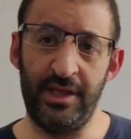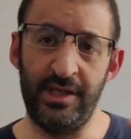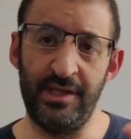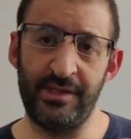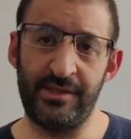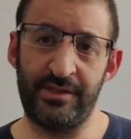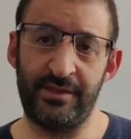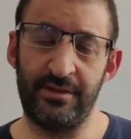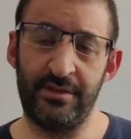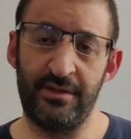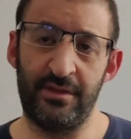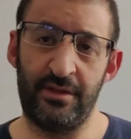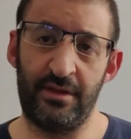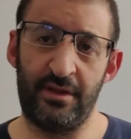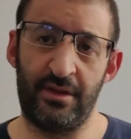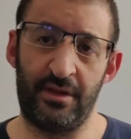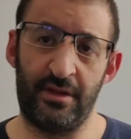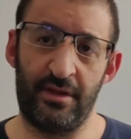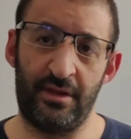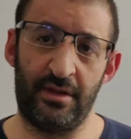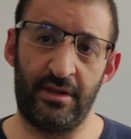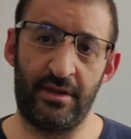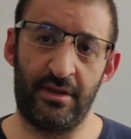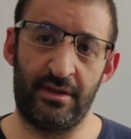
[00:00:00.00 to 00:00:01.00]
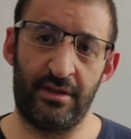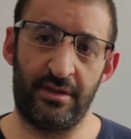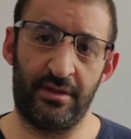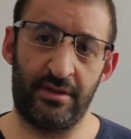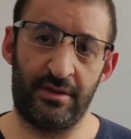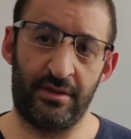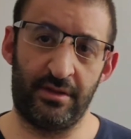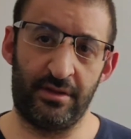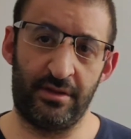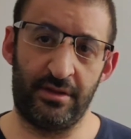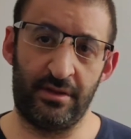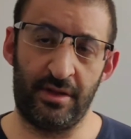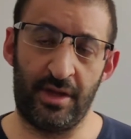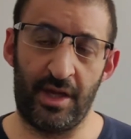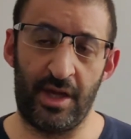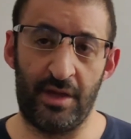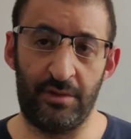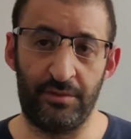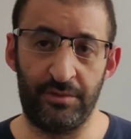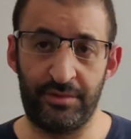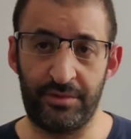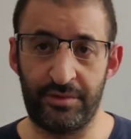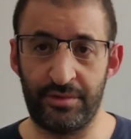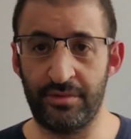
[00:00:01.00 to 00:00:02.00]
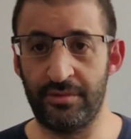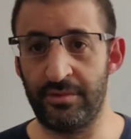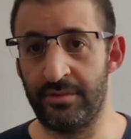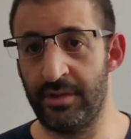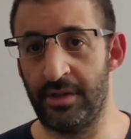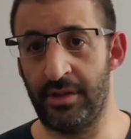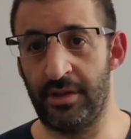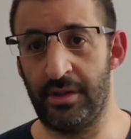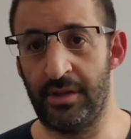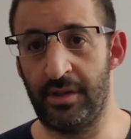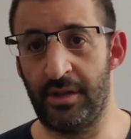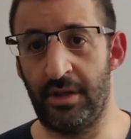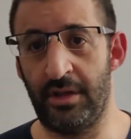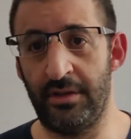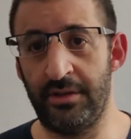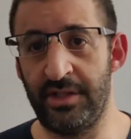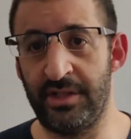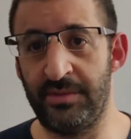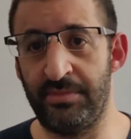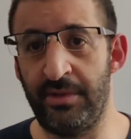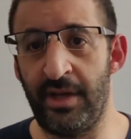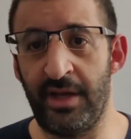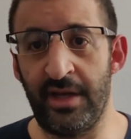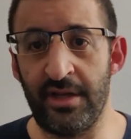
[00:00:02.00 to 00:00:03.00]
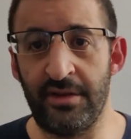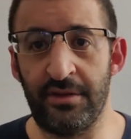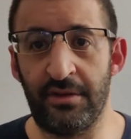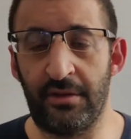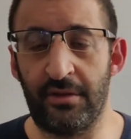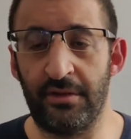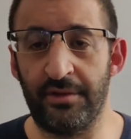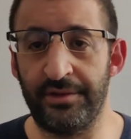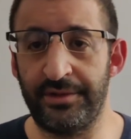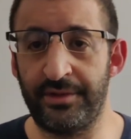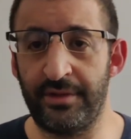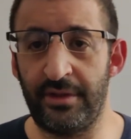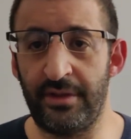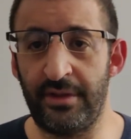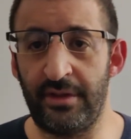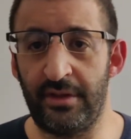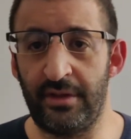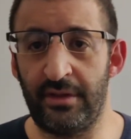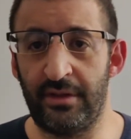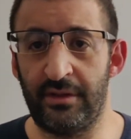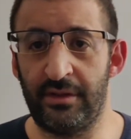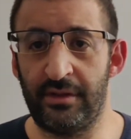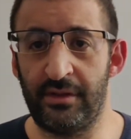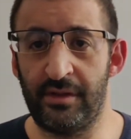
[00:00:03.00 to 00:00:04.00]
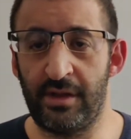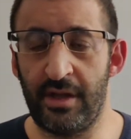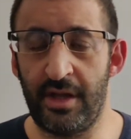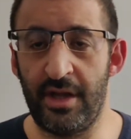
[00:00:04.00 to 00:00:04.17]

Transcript: is how to display in the console